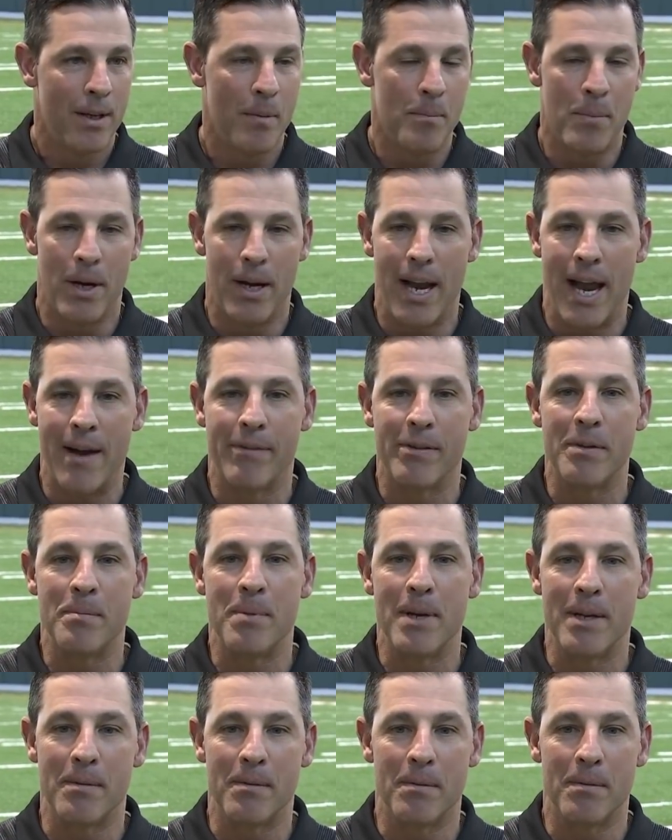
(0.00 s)
but every
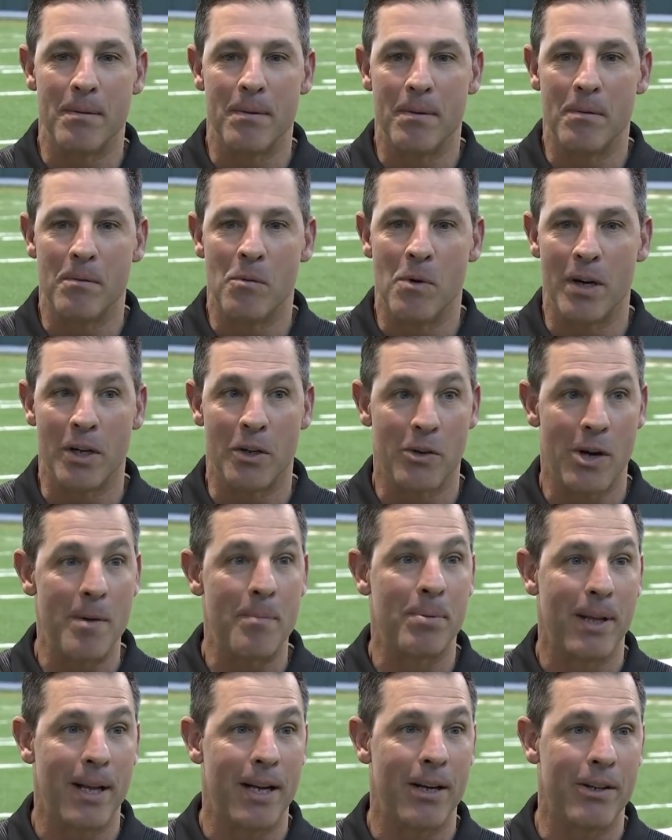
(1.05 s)
bit of what a
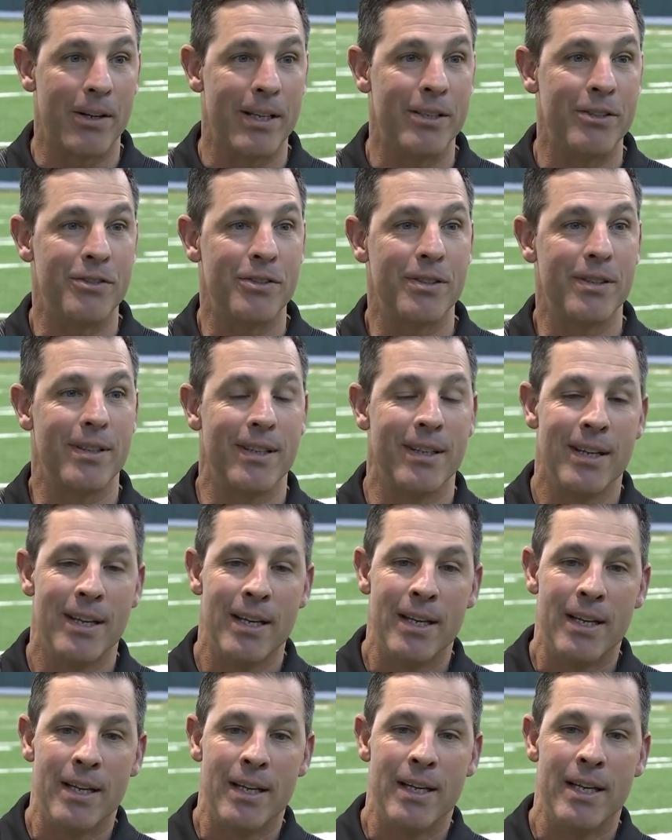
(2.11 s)
great player is,
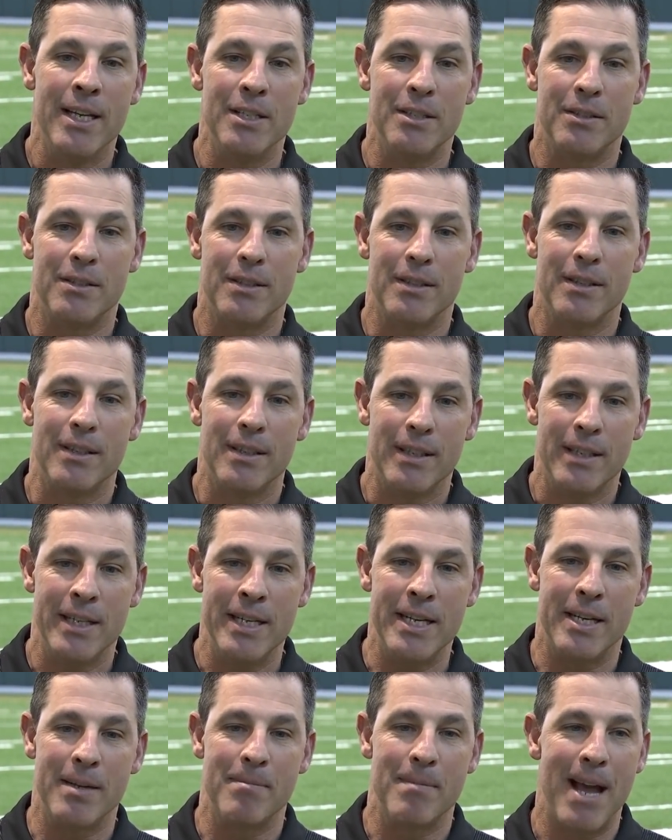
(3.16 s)

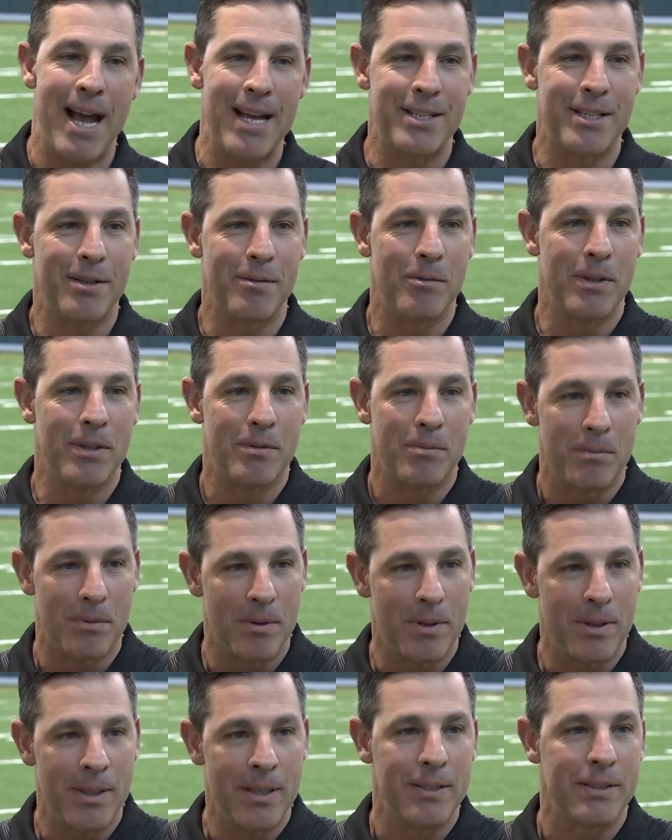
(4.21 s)
he can match it with
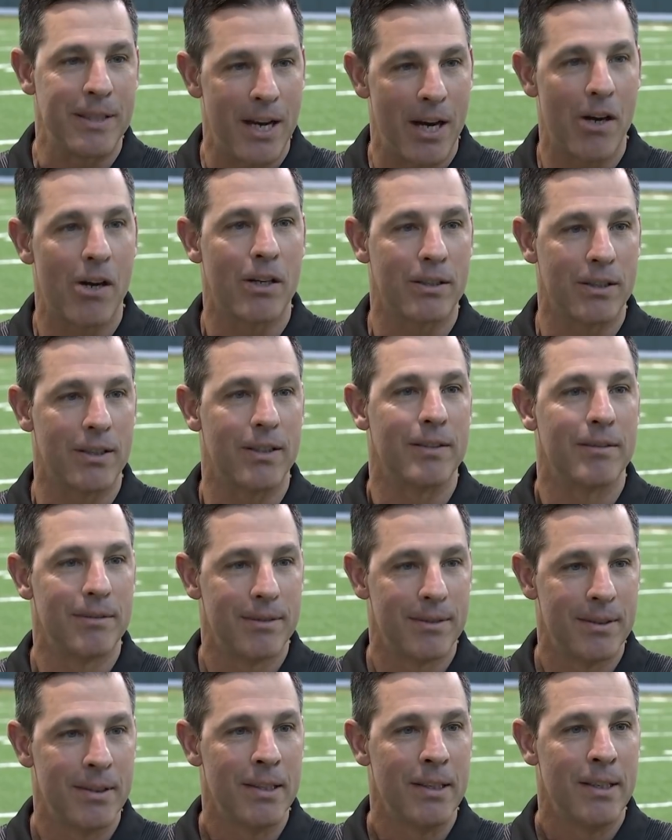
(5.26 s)
his character.
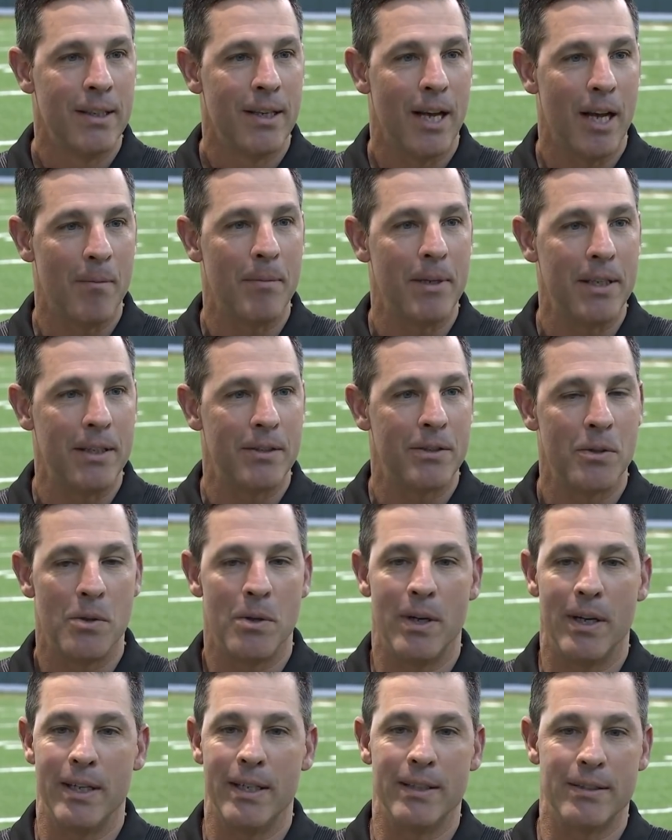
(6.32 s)
I mean,
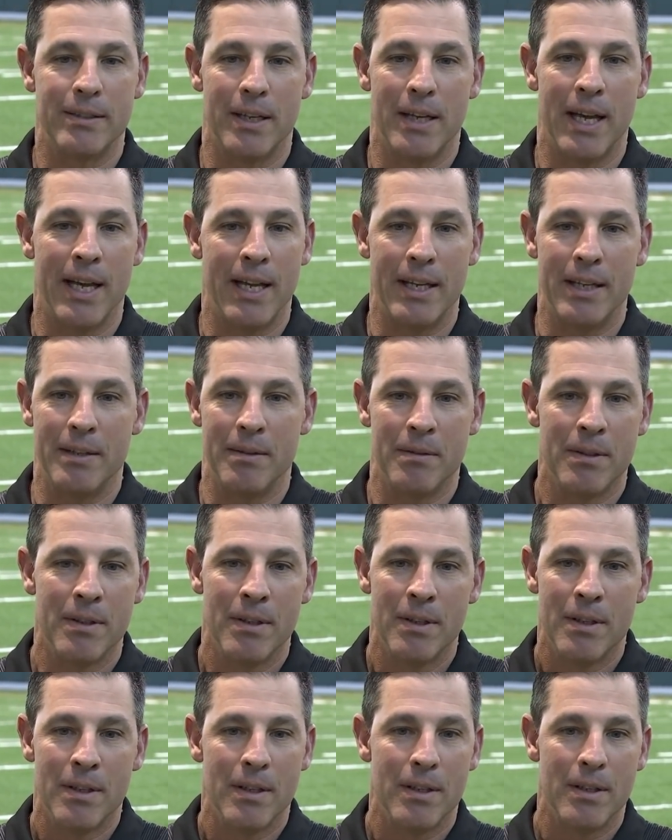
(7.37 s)
Tua is
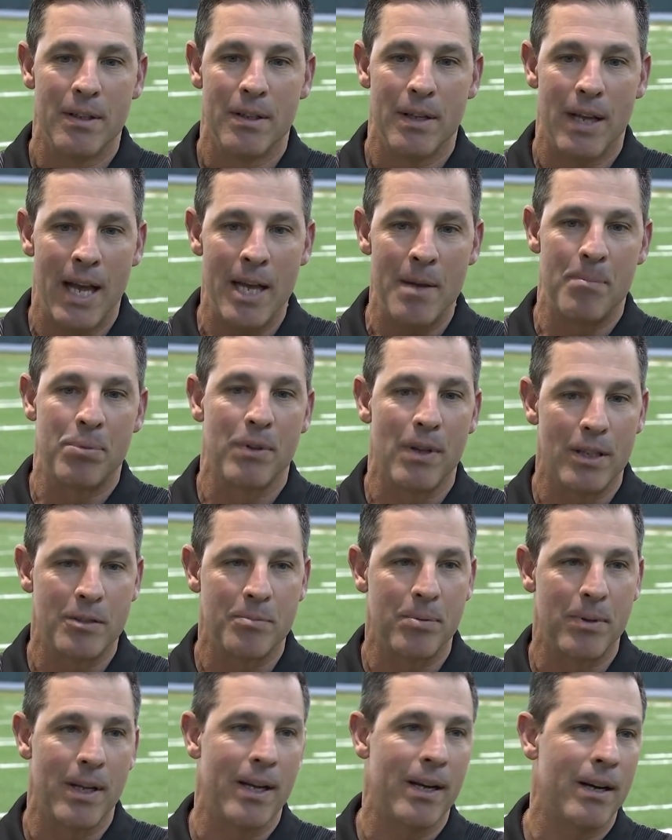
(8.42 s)
A+
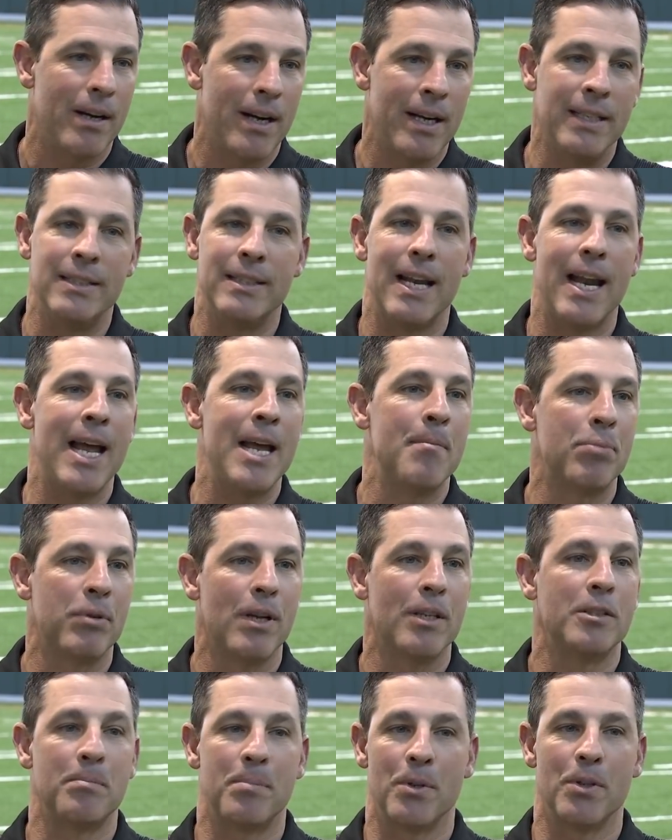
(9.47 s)
player, and he's an A+
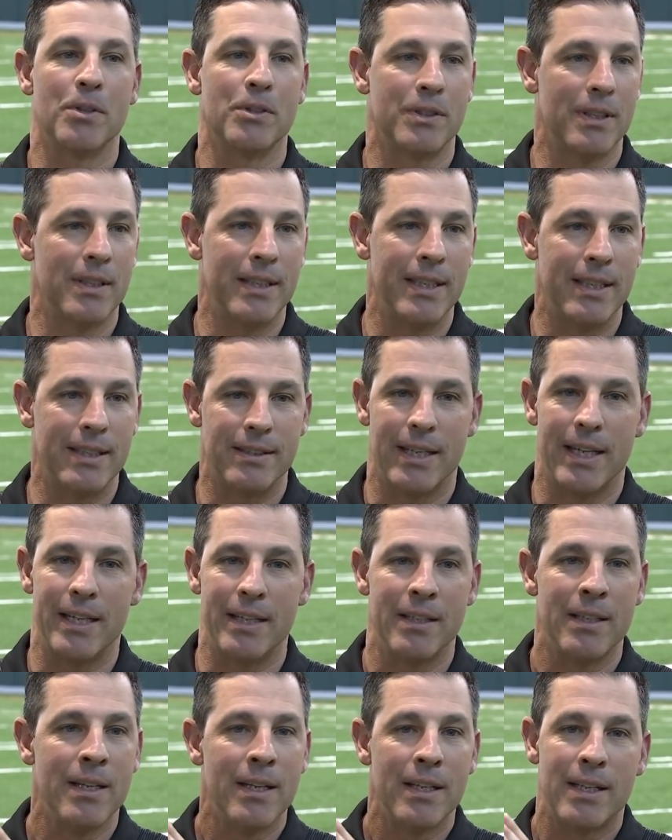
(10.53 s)
person. He
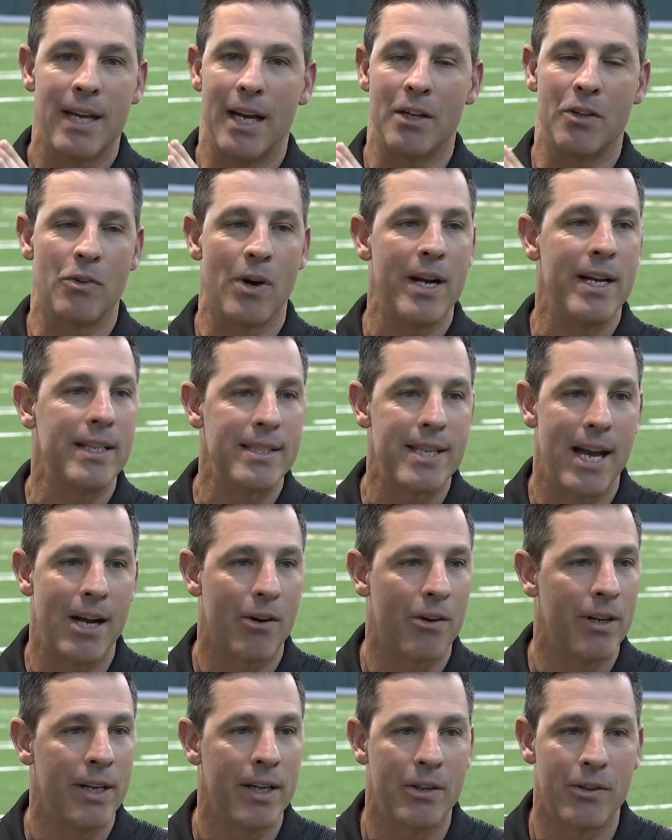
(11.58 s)
is got great
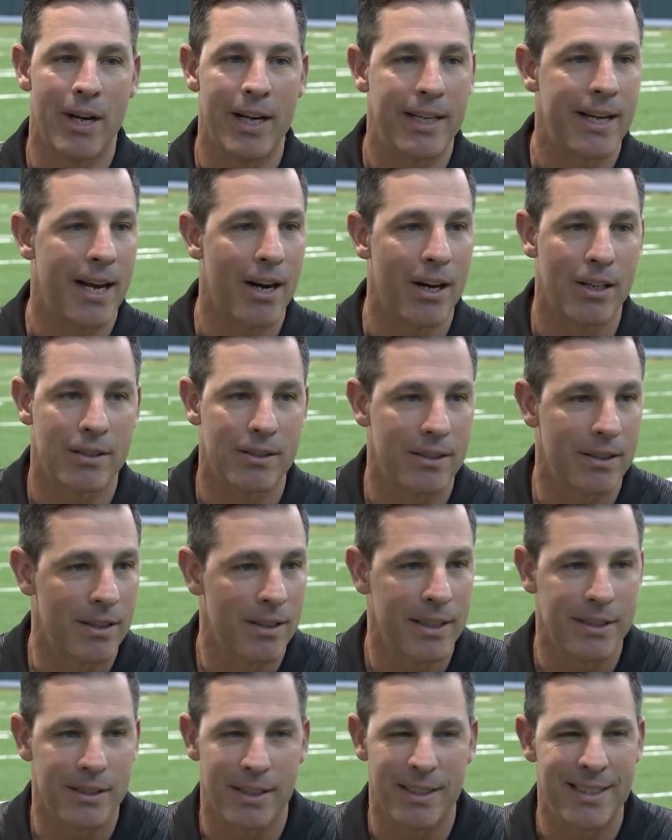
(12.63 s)
integrity, great
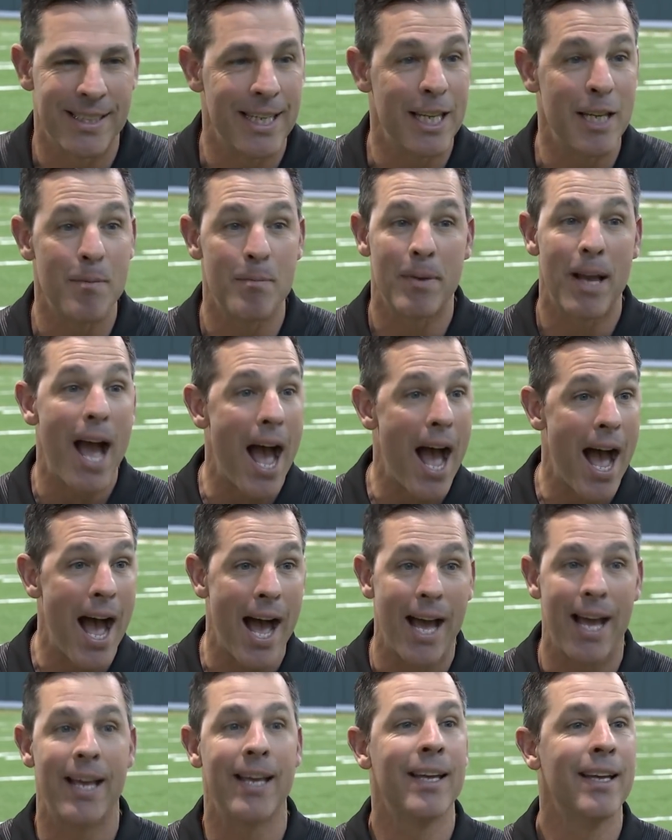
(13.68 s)
character. He's a team
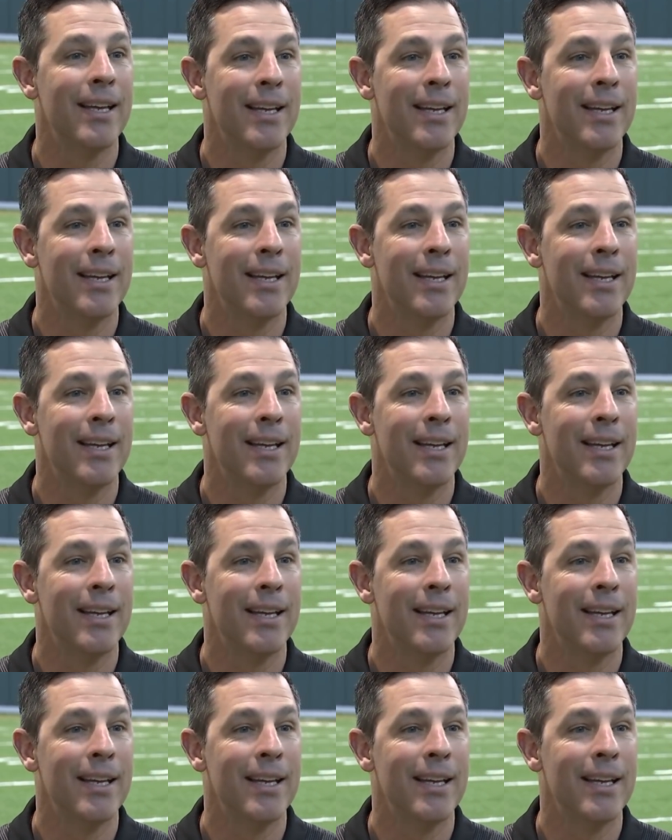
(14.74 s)
guy.